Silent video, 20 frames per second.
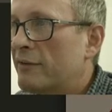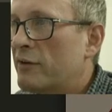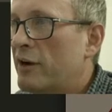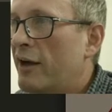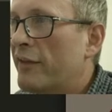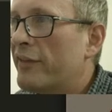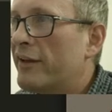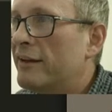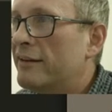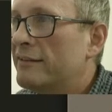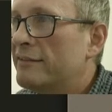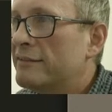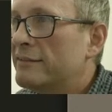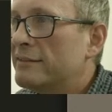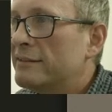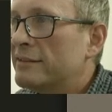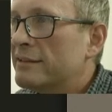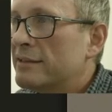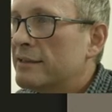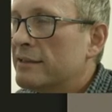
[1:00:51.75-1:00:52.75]
rather
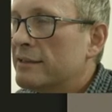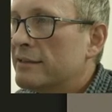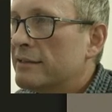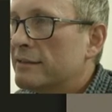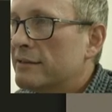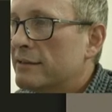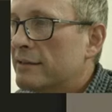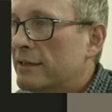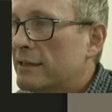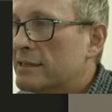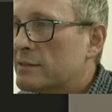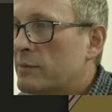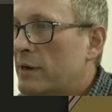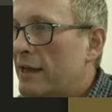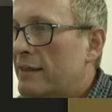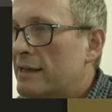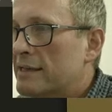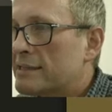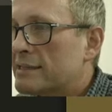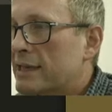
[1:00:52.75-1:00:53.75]
is
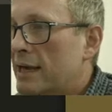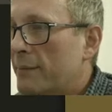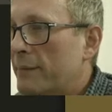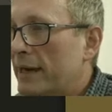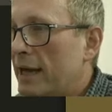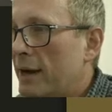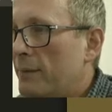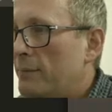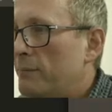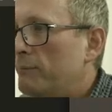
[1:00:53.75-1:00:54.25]
where that's coming up.